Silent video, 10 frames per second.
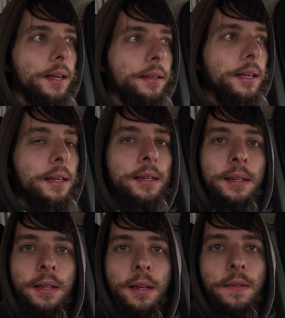And
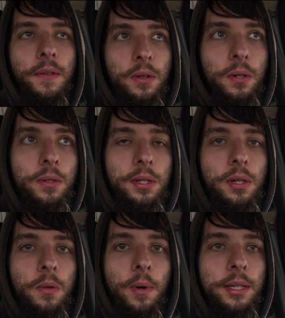then for those of you
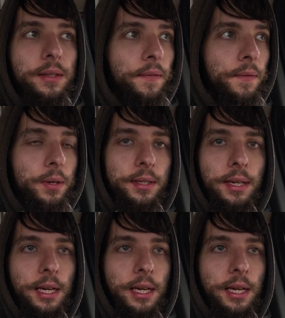who watched the first